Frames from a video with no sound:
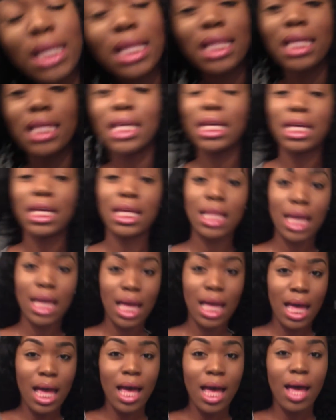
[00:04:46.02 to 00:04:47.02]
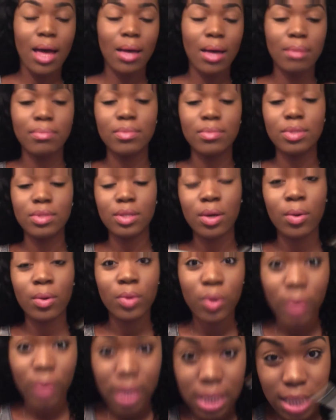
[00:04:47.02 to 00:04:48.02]
need. So
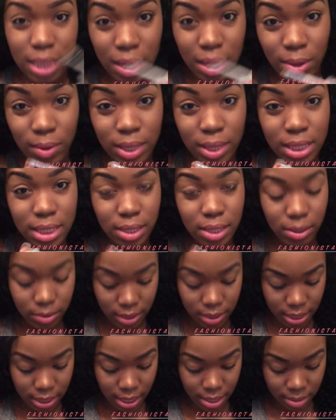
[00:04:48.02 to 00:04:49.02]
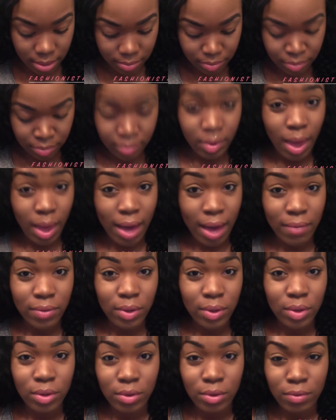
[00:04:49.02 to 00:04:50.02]
you're gonna take your concealer stick
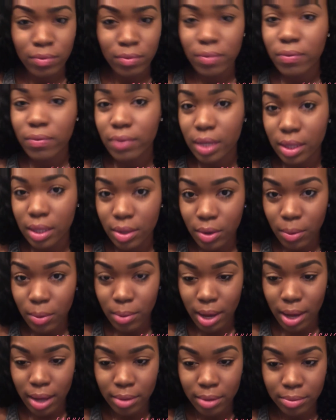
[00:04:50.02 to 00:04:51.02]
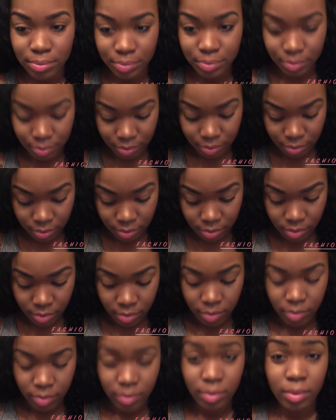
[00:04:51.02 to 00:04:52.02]
after you've filled in your brow.
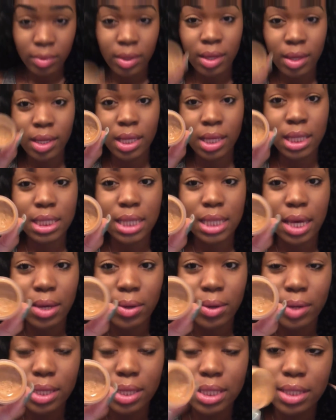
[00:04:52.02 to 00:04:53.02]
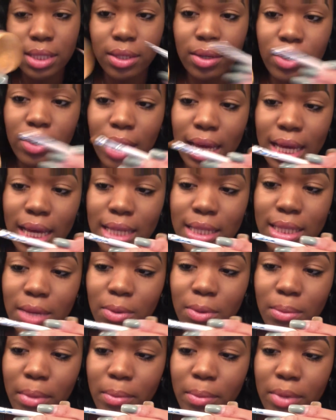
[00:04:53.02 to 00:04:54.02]
Take your concealer, like I
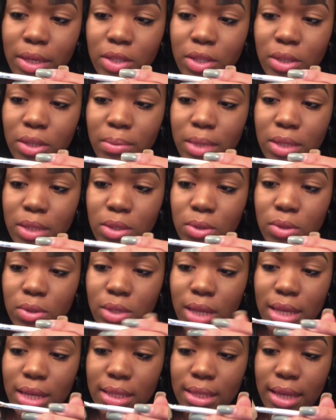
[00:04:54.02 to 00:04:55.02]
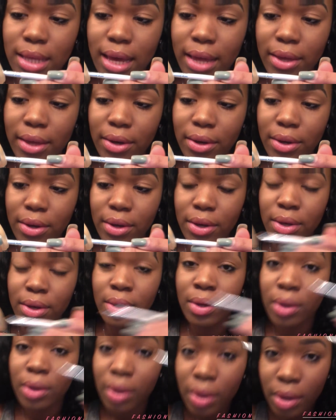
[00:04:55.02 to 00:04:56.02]
said, remember it should be 2 shades lighter,
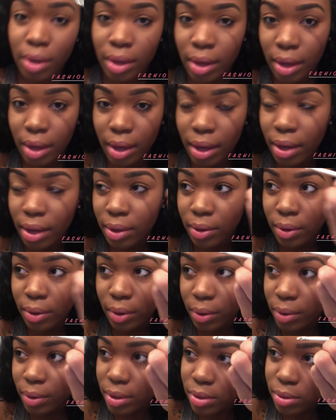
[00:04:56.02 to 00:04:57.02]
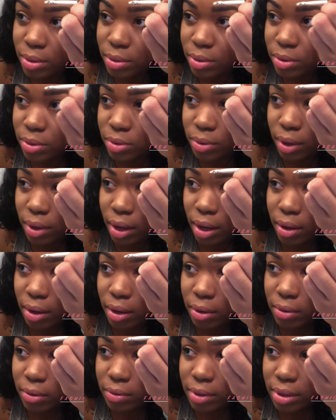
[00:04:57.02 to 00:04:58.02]
and you're going to draw
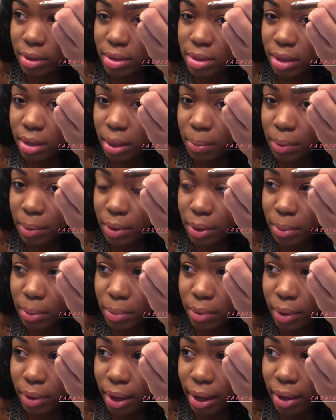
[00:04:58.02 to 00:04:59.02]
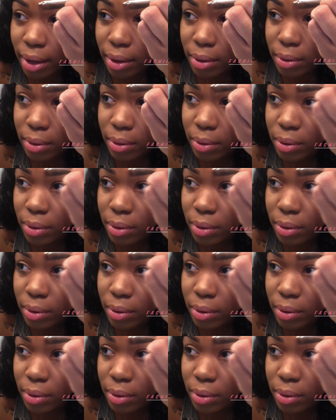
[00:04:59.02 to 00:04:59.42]
over the top of your brow